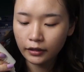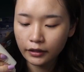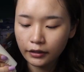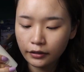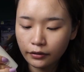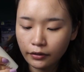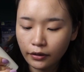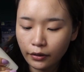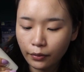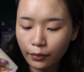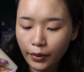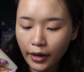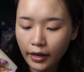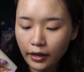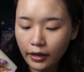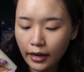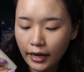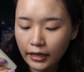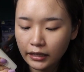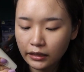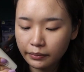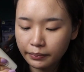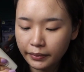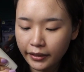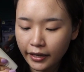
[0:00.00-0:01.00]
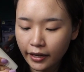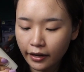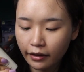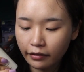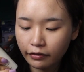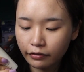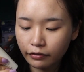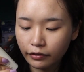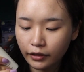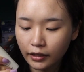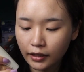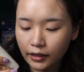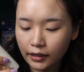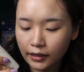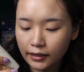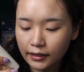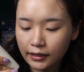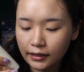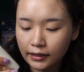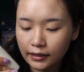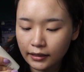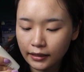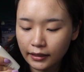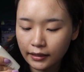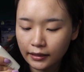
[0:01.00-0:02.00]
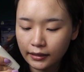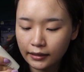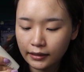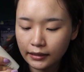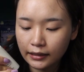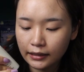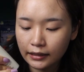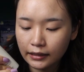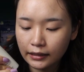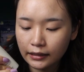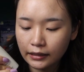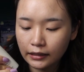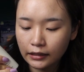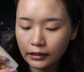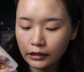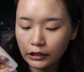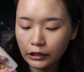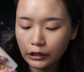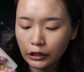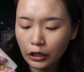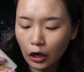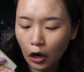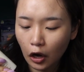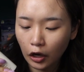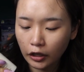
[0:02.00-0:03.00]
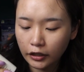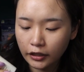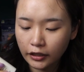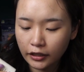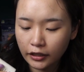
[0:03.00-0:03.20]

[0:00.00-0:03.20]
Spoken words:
So the way SPF works is not